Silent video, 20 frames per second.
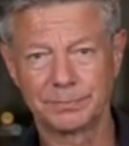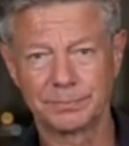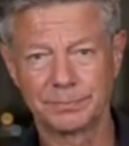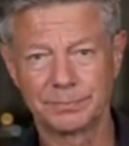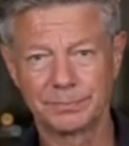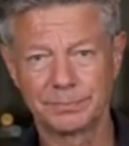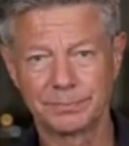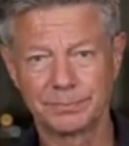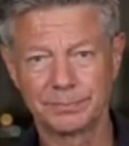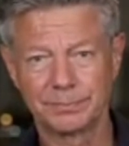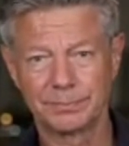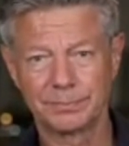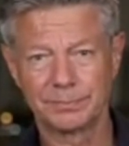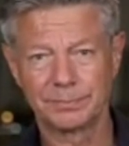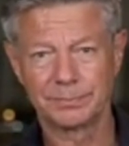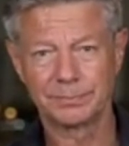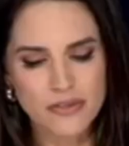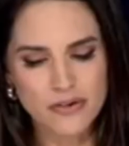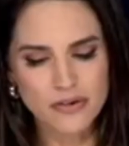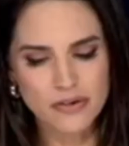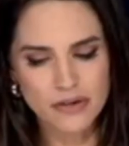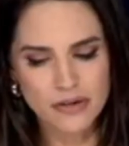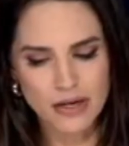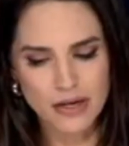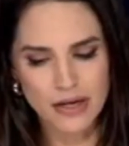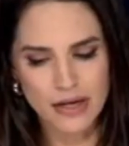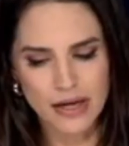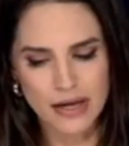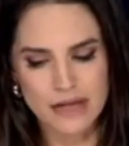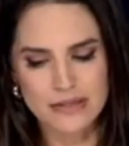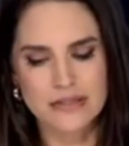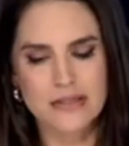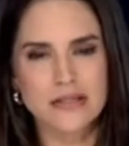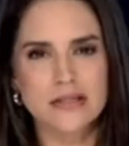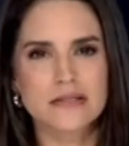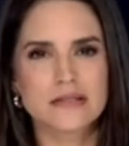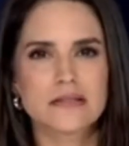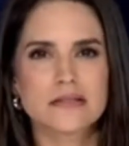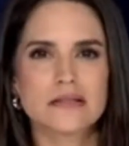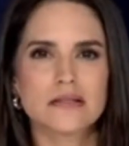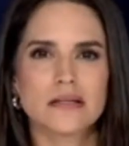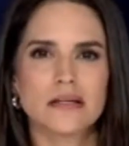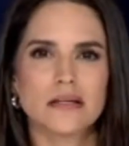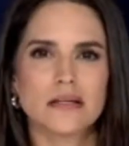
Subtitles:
And are other assets